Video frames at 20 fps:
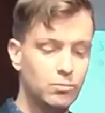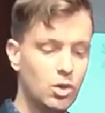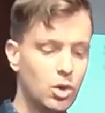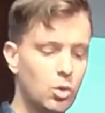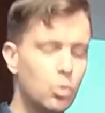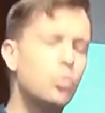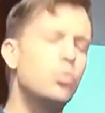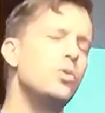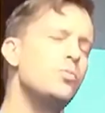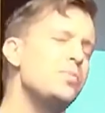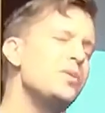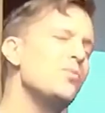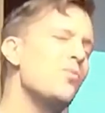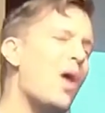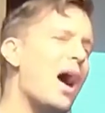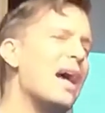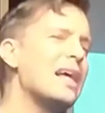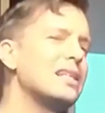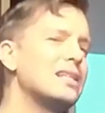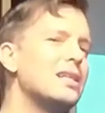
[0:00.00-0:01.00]
would be
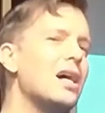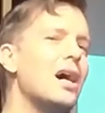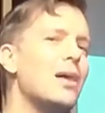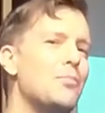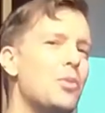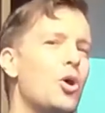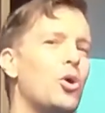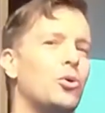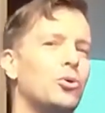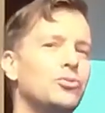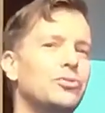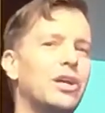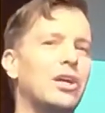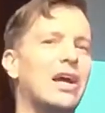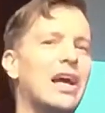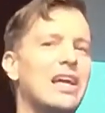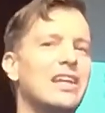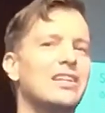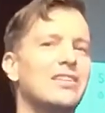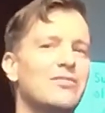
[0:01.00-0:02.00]
wise to uphold their
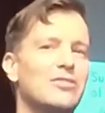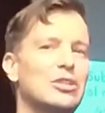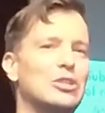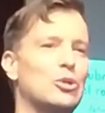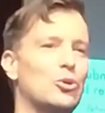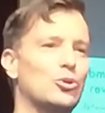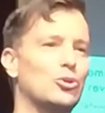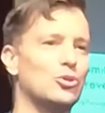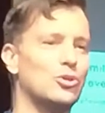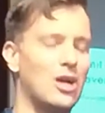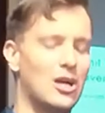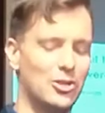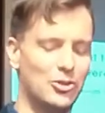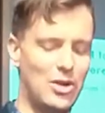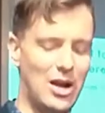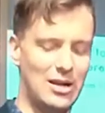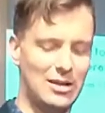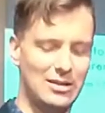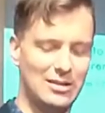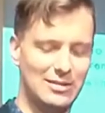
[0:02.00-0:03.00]
end of the social contract.
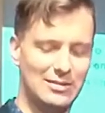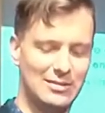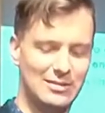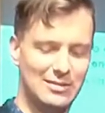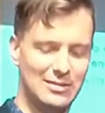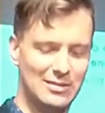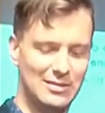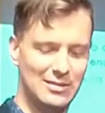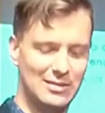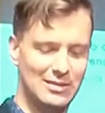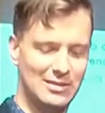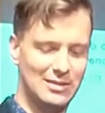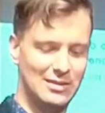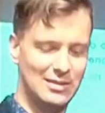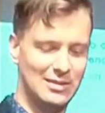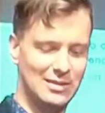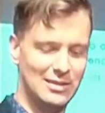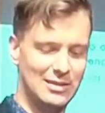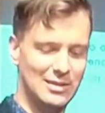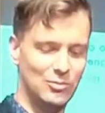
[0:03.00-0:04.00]

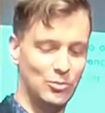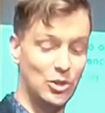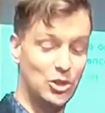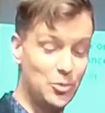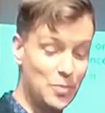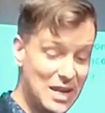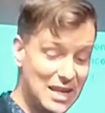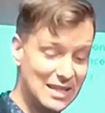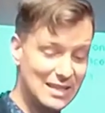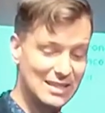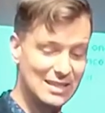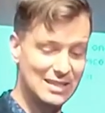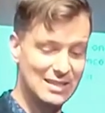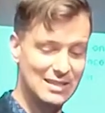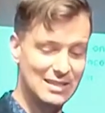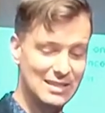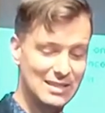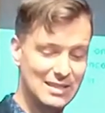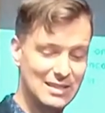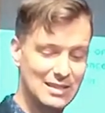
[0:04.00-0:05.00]
Which means
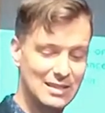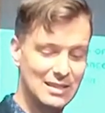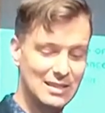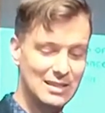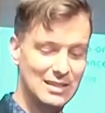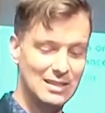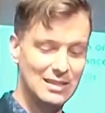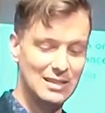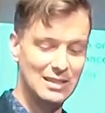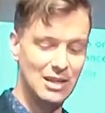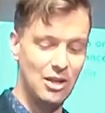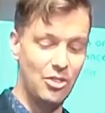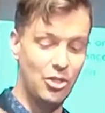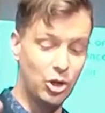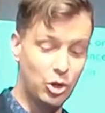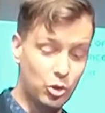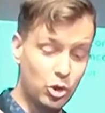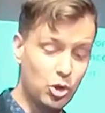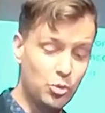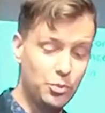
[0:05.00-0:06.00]
the
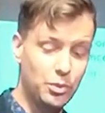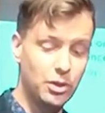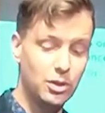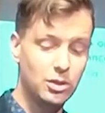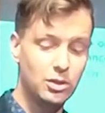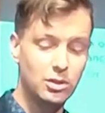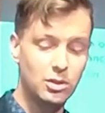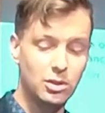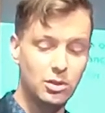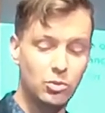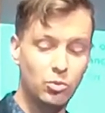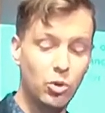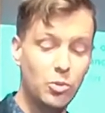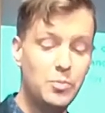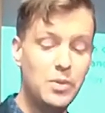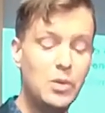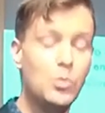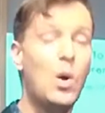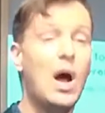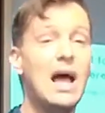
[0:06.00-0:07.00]
group would be
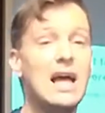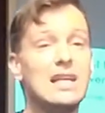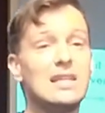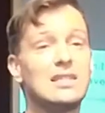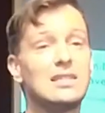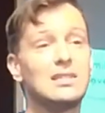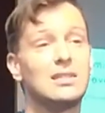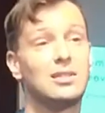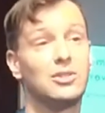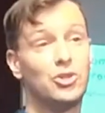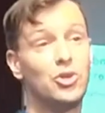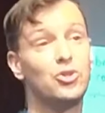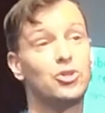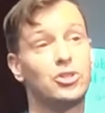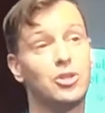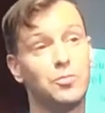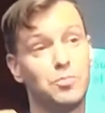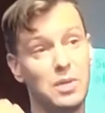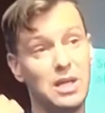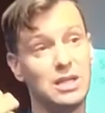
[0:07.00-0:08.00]
wise to
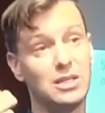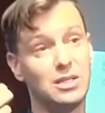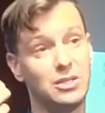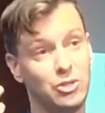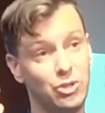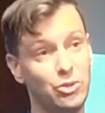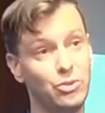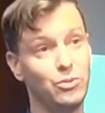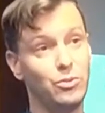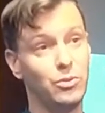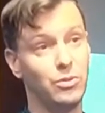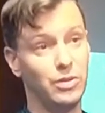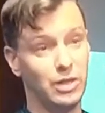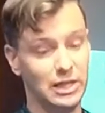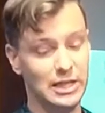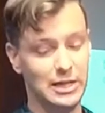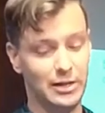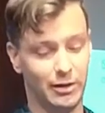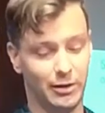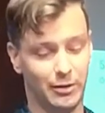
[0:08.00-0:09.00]
submit to the leader.